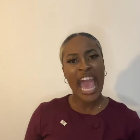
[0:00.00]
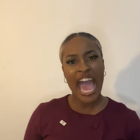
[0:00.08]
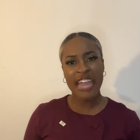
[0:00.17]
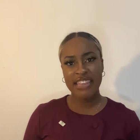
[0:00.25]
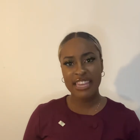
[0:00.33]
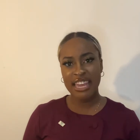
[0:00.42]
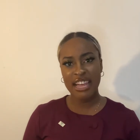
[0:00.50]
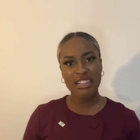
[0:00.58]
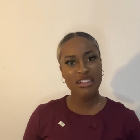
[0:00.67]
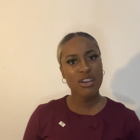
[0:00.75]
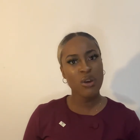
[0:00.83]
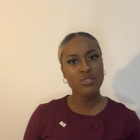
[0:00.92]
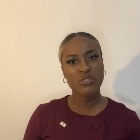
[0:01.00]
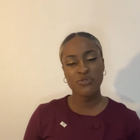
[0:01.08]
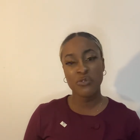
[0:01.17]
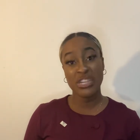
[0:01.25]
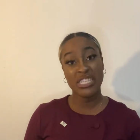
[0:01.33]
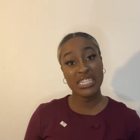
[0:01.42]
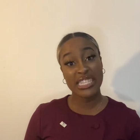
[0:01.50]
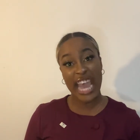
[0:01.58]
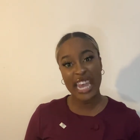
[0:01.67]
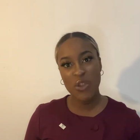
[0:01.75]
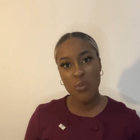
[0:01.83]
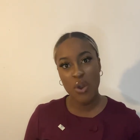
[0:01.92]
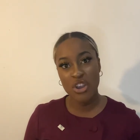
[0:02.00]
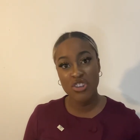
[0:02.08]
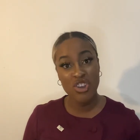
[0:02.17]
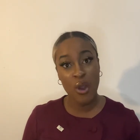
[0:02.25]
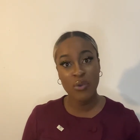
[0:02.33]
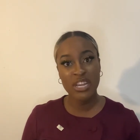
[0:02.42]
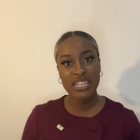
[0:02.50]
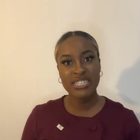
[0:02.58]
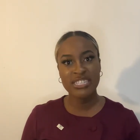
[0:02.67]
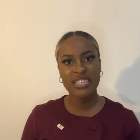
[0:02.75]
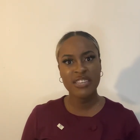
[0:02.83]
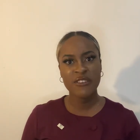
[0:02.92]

and the killer goes free, does anyone notice?